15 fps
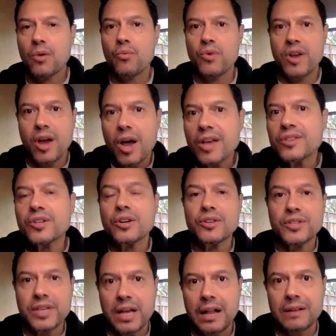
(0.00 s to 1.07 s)
We ask
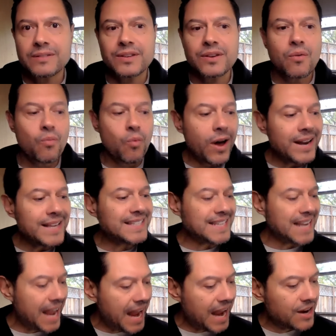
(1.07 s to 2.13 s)
ourselves, what is
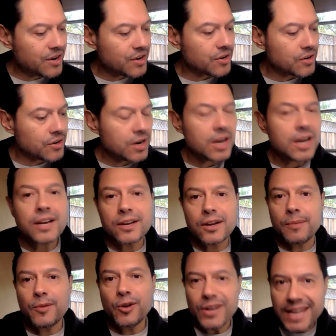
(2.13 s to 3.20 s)
anger
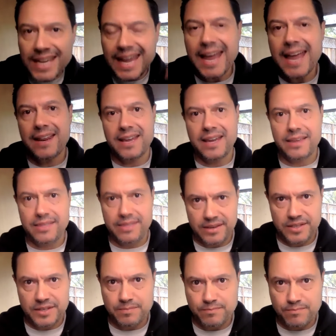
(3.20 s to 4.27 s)
communicating in
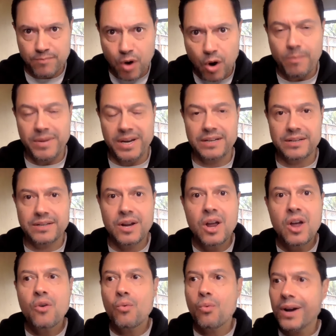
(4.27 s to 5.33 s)
this moment?
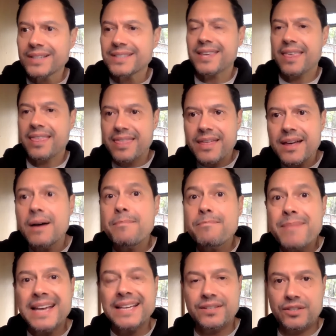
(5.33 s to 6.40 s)
What's the
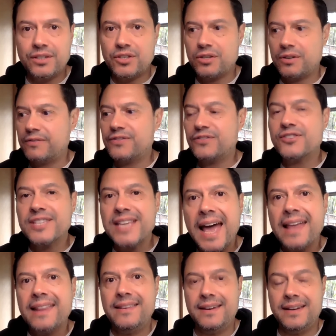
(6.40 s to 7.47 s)
message of
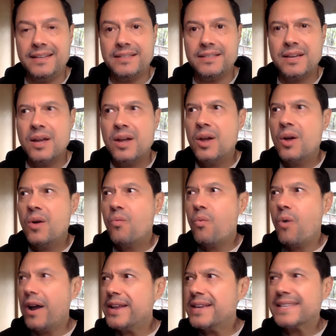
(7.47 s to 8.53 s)
sadness?
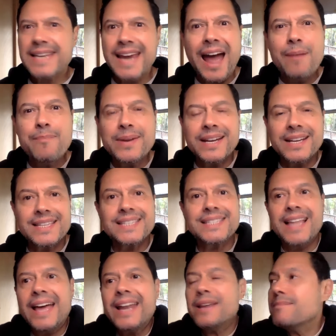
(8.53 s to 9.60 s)
What is happening is
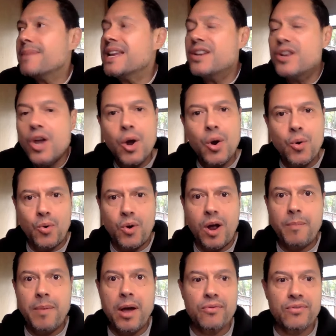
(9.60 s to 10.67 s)
letting me know
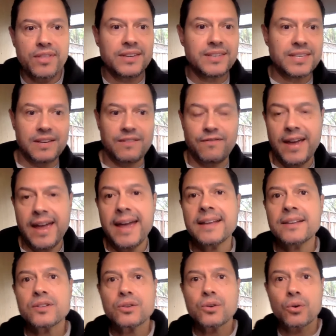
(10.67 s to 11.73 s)
about this
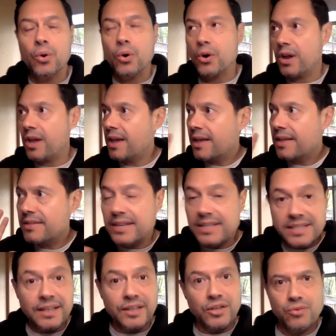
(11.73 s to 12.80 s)
event or
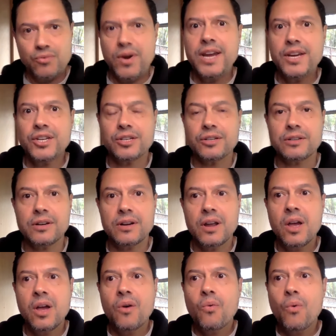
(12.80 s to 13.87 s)
this situation.
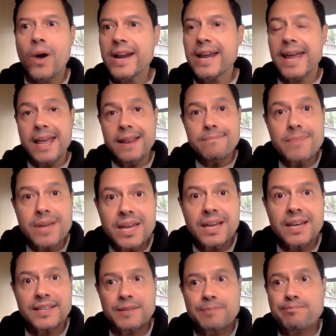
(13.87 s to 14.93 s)
What in
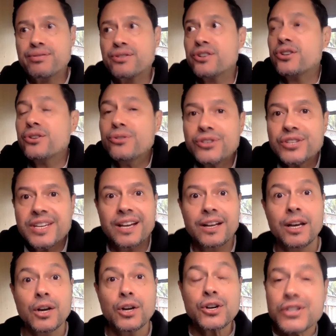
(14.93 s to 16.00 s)
me is producing a
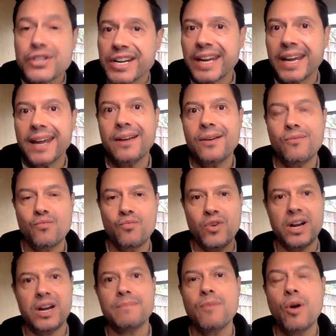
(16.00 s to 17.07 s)
learning
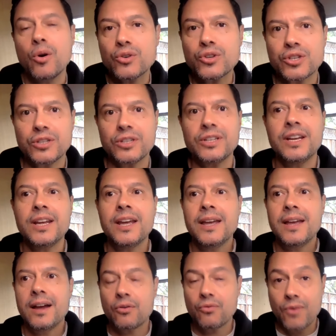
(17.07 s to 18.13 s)
when an emotion
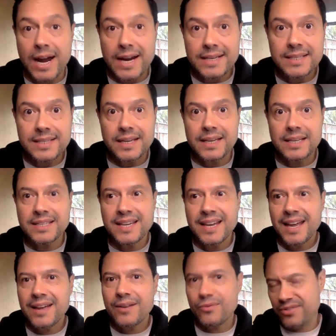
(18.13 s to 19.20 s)
arises
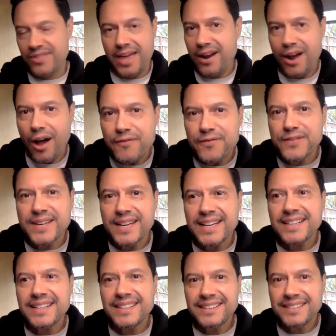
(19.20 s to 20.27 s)
that
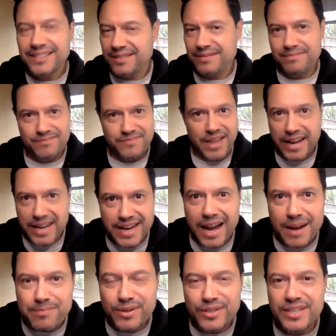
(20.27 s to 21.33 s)
often,
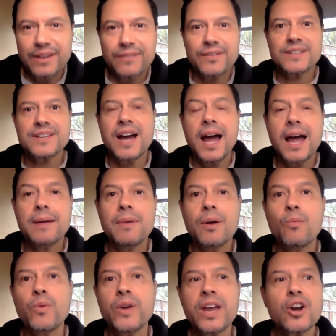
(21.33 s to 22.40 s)
99% of the time,
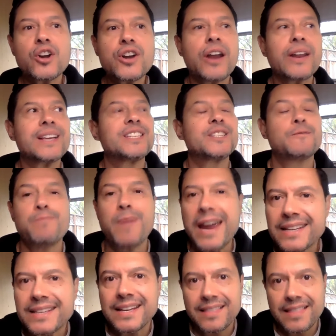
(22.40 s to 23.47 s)
we are not
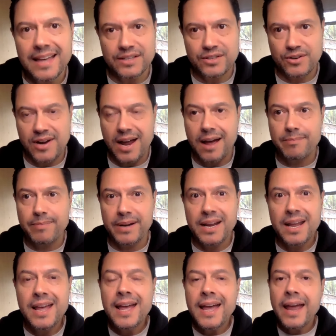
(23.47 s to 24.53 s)
expecting that to happen.
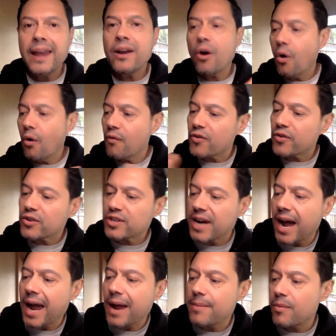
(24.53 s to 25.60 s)
And over
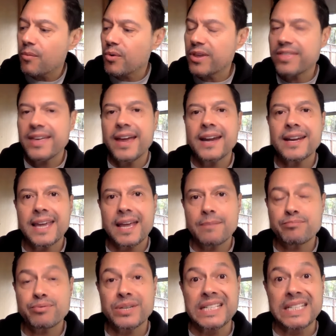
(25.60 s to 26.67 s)
time, we then
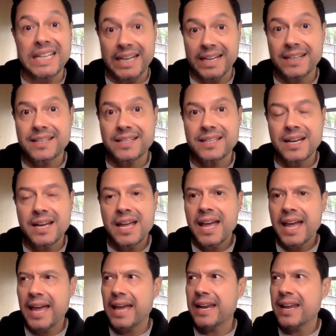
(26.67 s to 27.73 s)
can predict
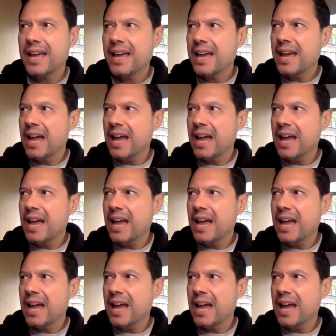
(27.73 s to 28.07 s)
and